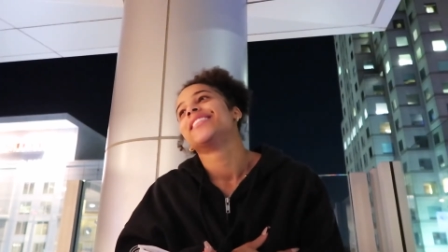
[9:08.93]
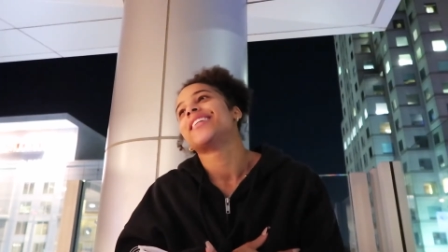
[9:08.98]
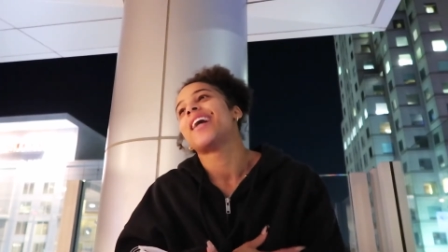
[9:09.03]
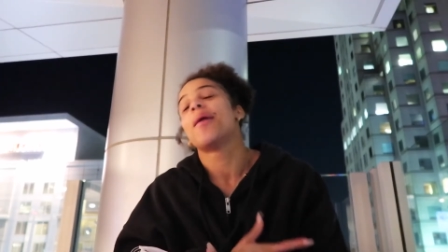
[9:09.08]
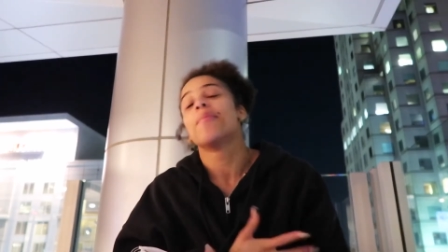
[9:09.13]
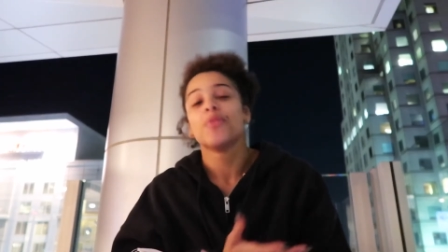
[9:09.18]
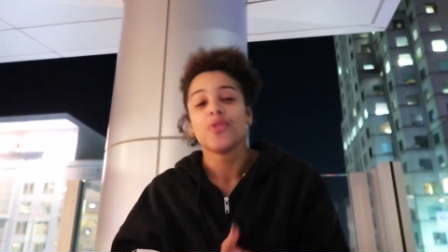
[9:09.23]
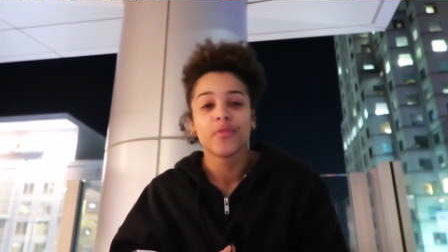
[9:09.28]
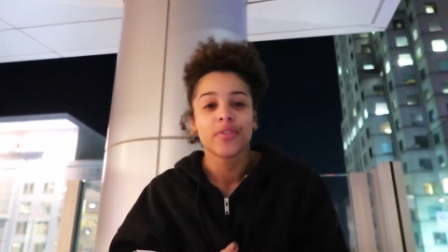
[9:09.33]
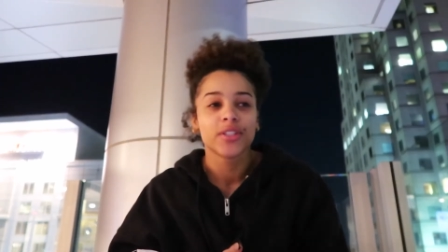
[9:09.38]

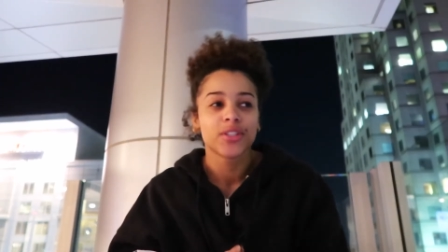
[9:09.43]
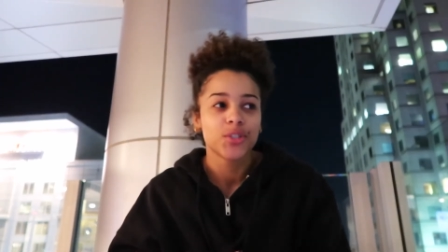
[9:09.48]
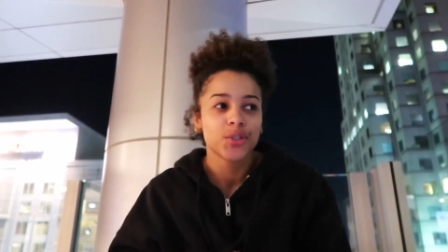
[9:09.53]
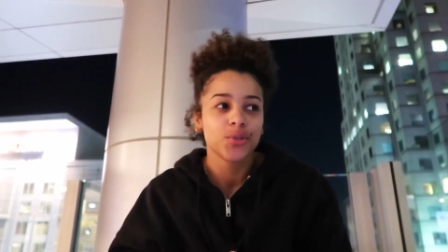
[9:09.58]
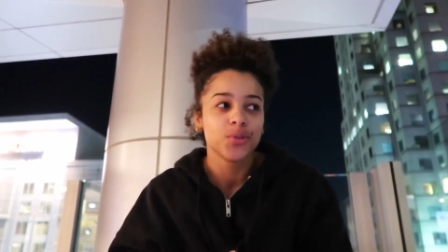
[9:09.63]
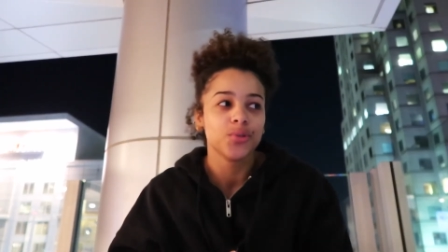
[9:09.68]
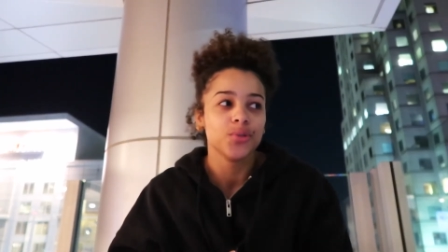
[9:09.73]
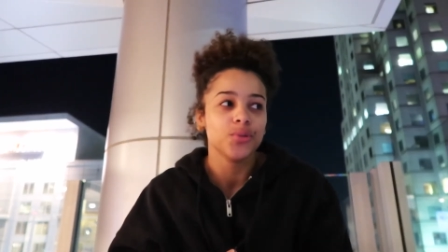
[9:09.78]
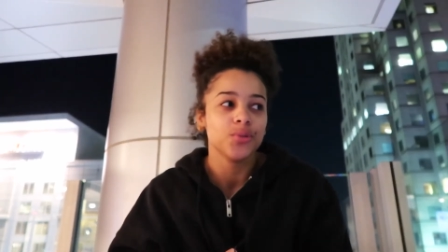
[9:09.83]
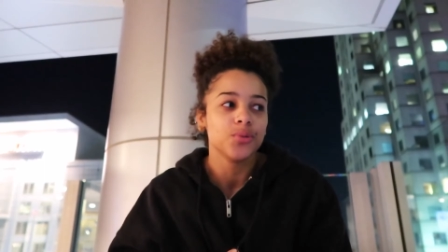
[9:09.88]
I'm moving
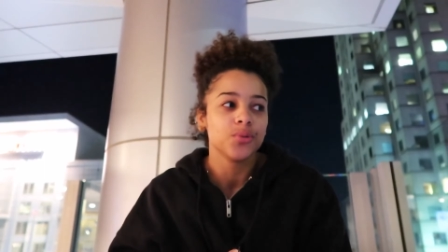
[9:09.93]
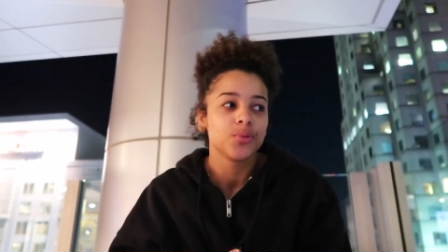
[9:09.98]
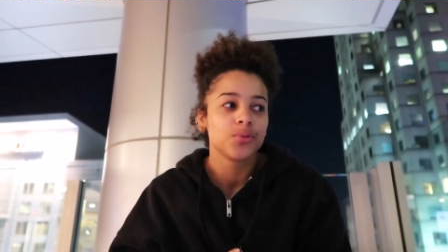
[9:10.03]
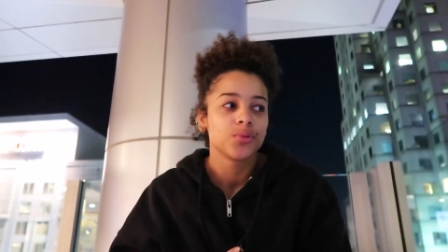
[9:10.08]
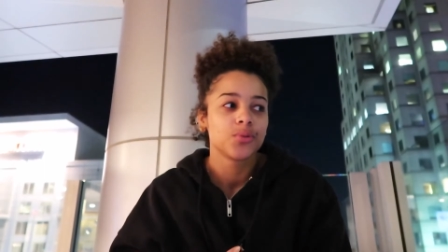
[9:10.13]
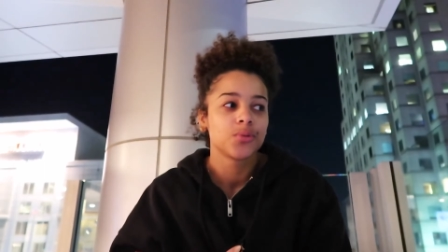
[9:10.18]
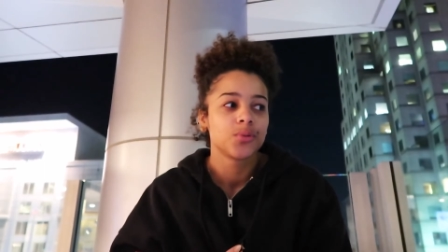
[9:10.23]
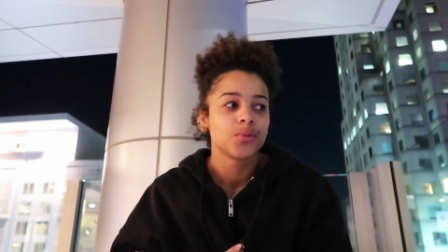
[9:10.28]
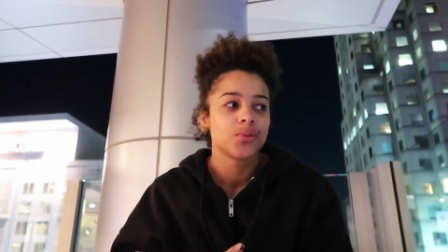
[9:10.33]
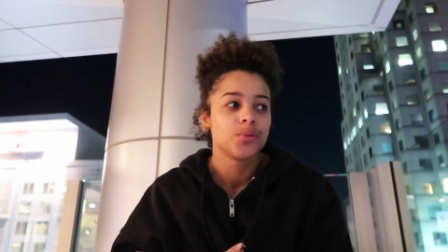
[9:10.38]
to
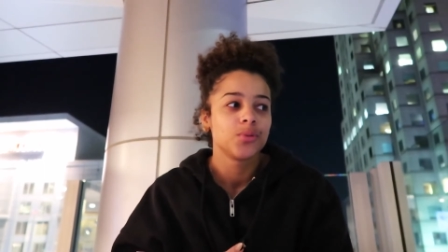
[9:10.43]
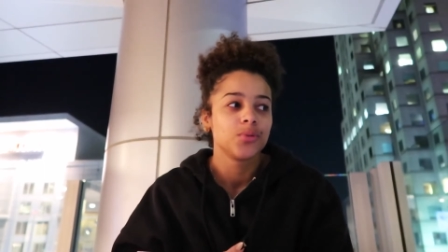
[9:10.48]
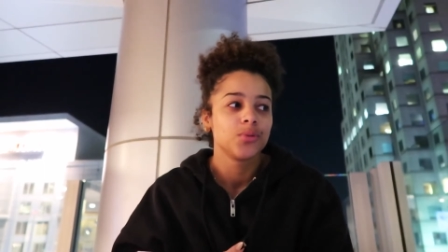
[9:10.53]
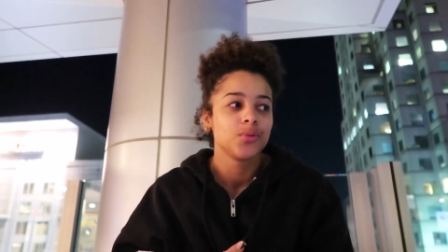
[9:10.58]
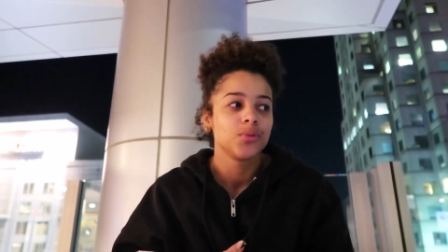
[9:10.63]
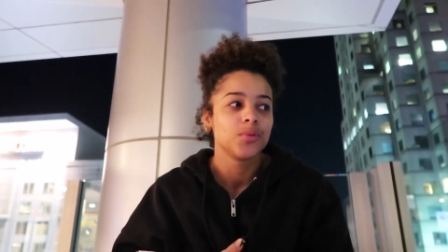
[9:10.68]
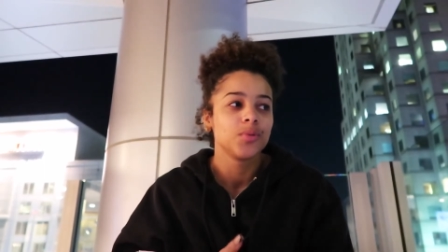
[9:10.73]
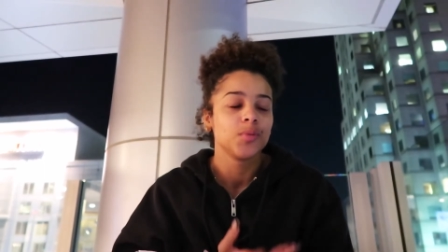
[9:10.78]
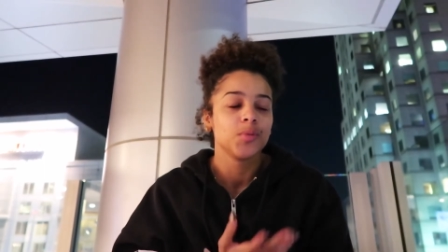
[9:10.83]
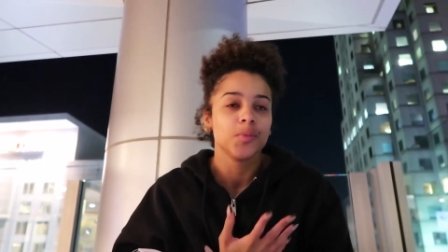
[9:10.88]

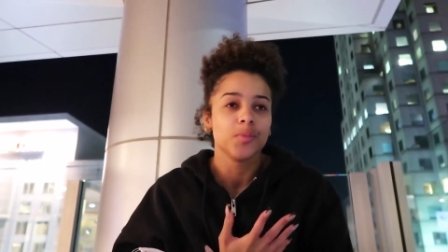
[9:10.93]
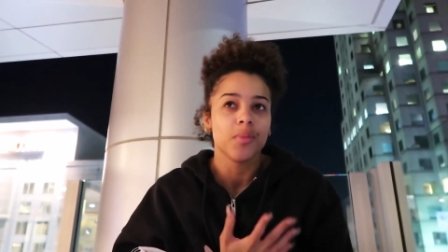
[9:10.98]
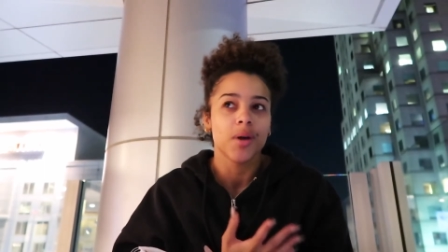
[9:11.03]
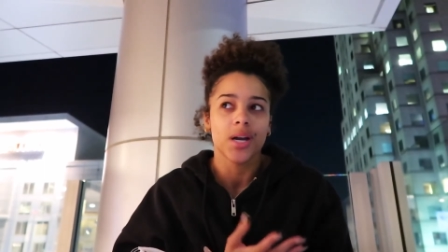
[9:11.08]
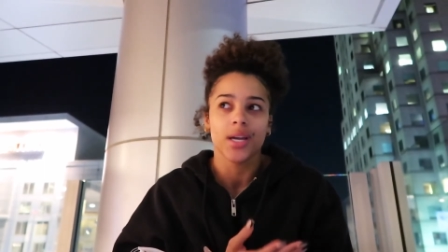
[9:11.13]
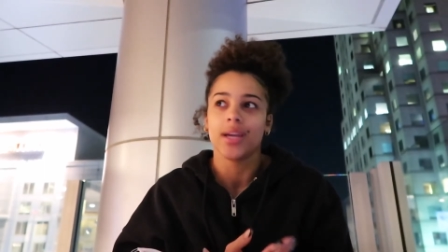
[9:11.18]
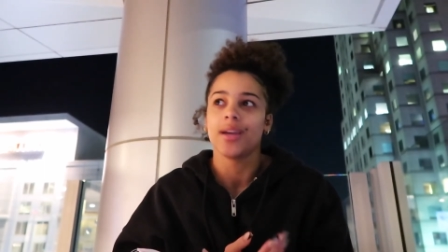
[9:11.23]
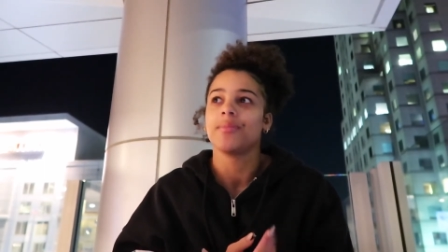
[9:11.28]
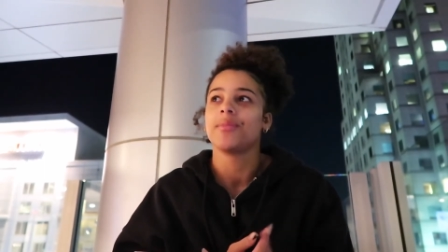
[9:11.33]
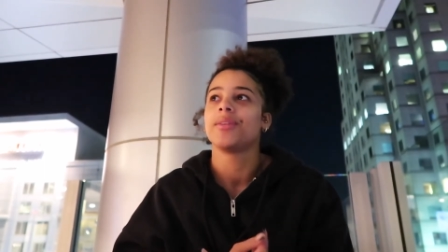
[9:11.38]

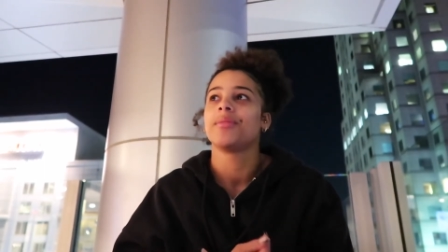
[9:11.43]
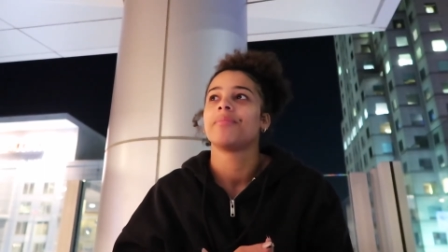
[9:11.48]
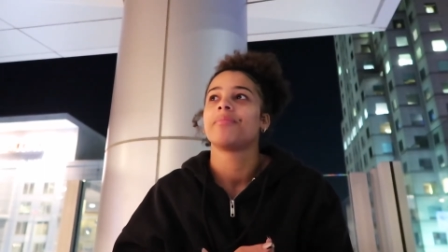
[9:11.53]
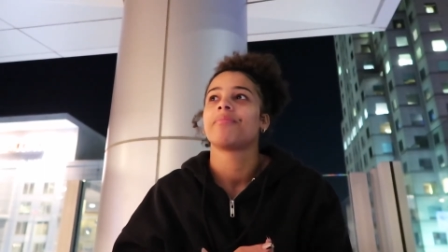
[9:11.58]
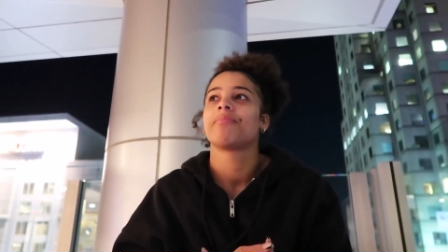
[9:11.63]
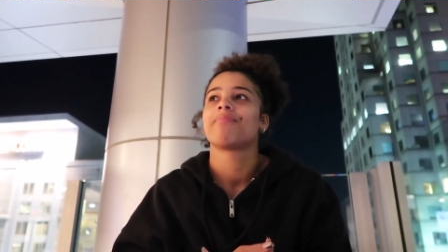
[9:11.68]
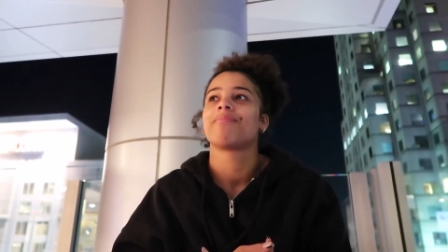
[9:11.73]
Miami.